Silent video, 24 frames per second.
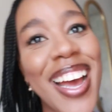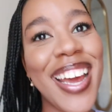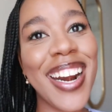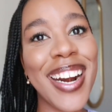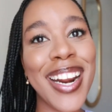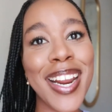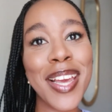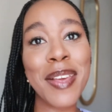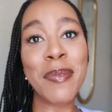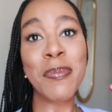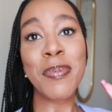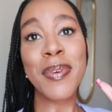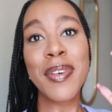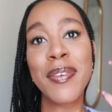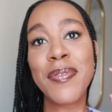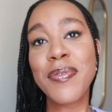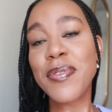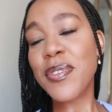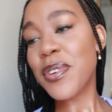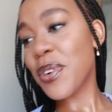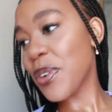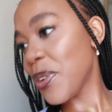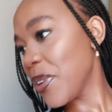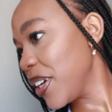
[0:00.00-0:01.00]
RIP
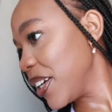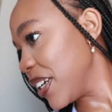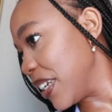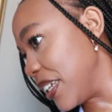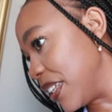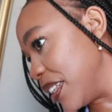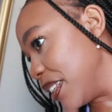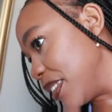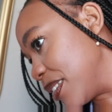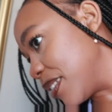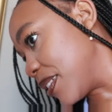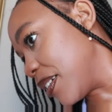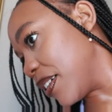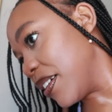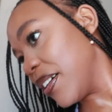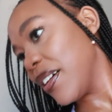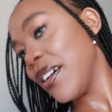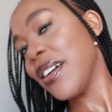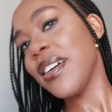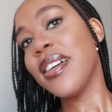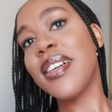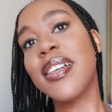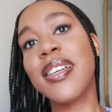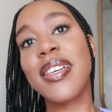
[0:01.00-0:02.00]
for real,
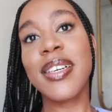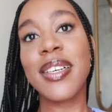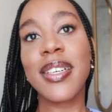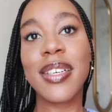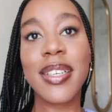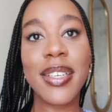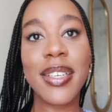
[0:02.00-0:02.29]
dog.